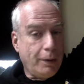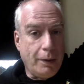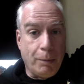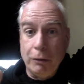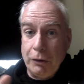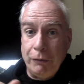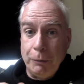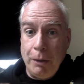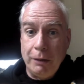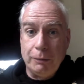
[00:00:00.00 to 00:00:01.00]
a post office
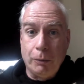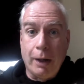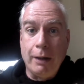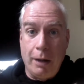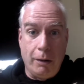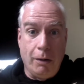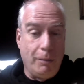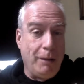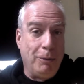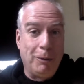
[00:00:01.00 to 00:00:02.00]
box where I got all
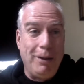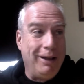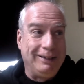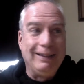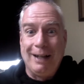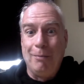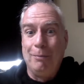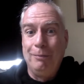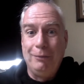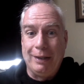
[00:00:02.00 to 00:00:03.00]
my book mail. It didn't
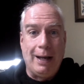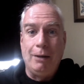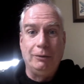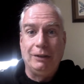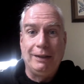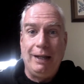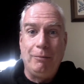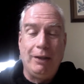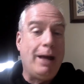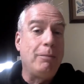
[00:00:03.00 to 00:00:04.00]
come to the house; it came
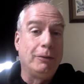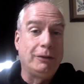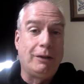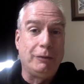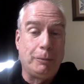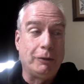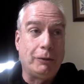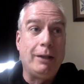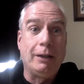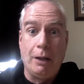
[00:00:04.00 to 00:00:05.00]
to that post office box. So
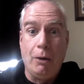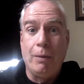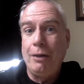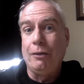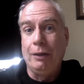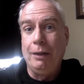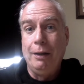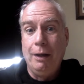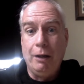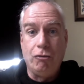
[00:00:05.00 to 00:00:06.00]
I had to go regularly
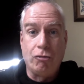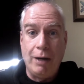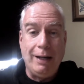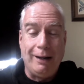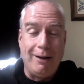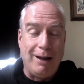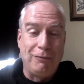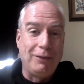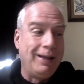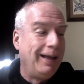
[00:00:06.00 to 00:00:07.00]
and drain it
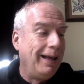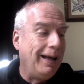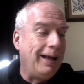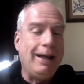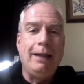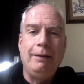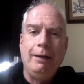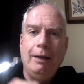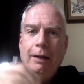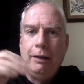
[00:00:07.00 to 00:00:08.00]
off. Uh, and
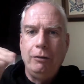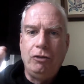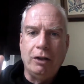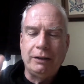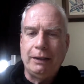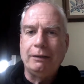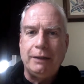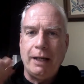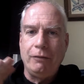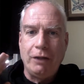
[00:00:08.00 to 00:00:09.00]
just
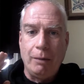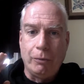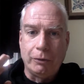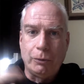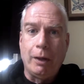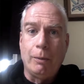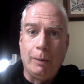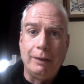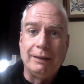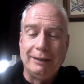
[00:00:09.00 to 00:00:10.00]
outside of Kenmore Square
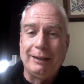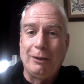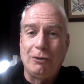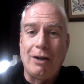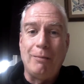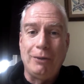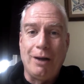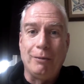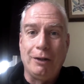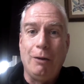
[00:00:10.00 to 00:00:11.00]
was this little shop,
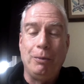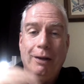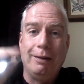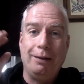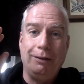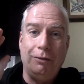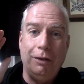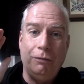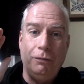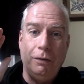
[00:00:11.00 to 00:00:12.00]
Comicopia.
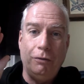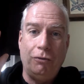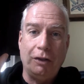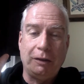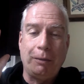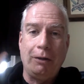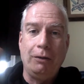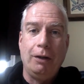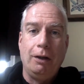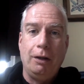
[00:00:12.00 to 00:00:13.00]
If just
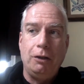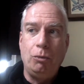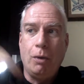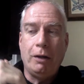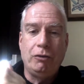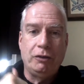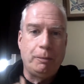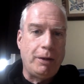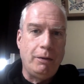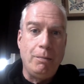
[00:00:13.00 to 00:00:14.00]
about you'd walk just
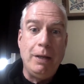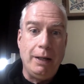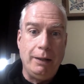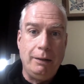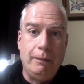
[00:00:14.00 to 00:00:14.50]
about a minute